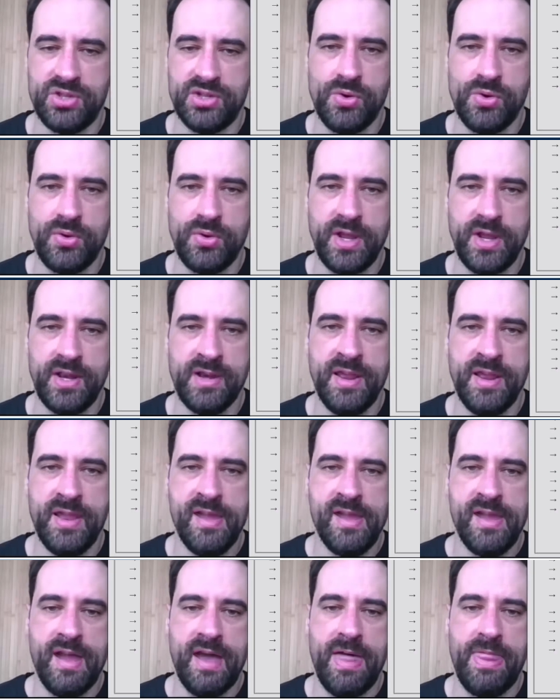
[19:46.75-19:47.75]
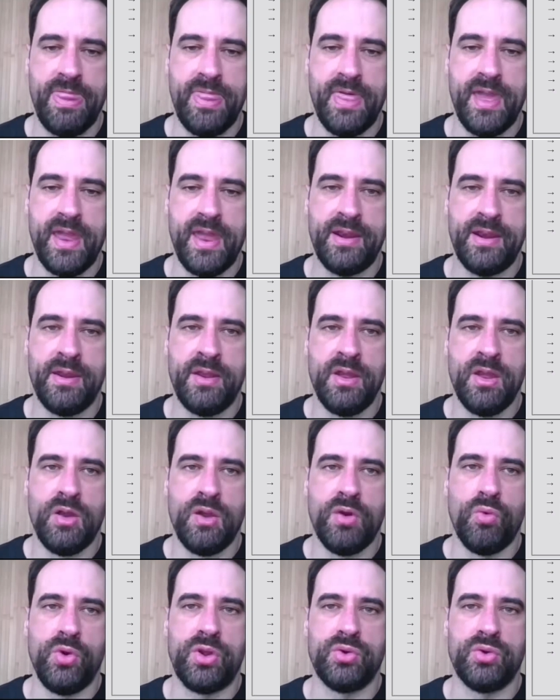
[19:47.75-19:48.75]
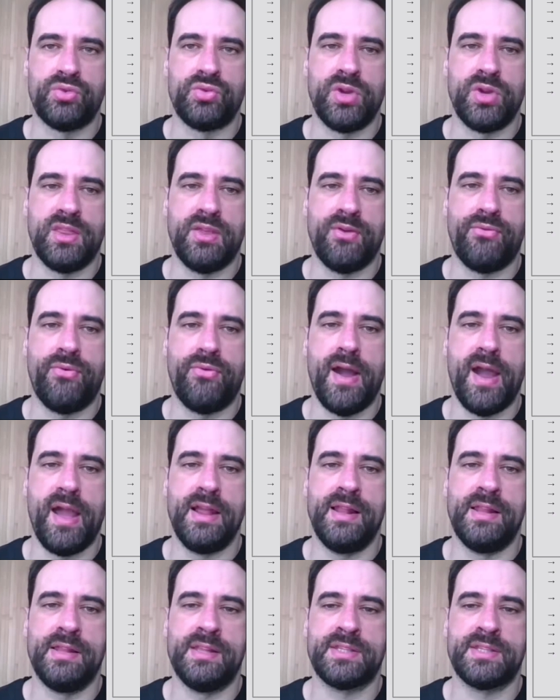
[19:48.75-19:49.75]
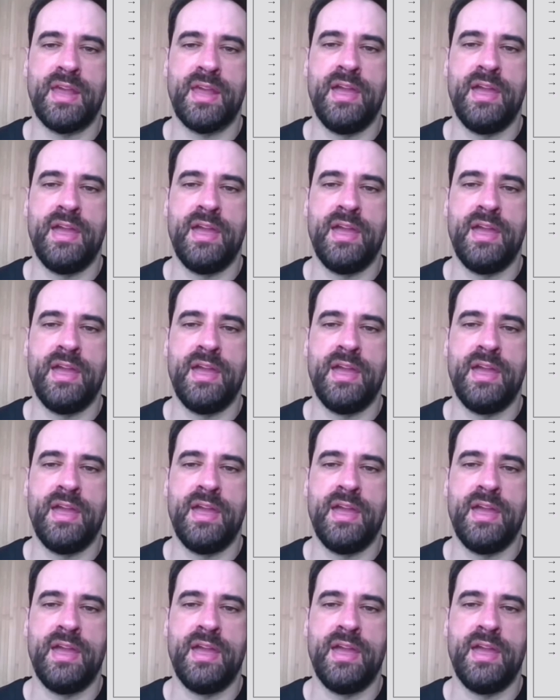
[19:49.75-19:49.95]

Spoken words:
the token, and then we could read the file,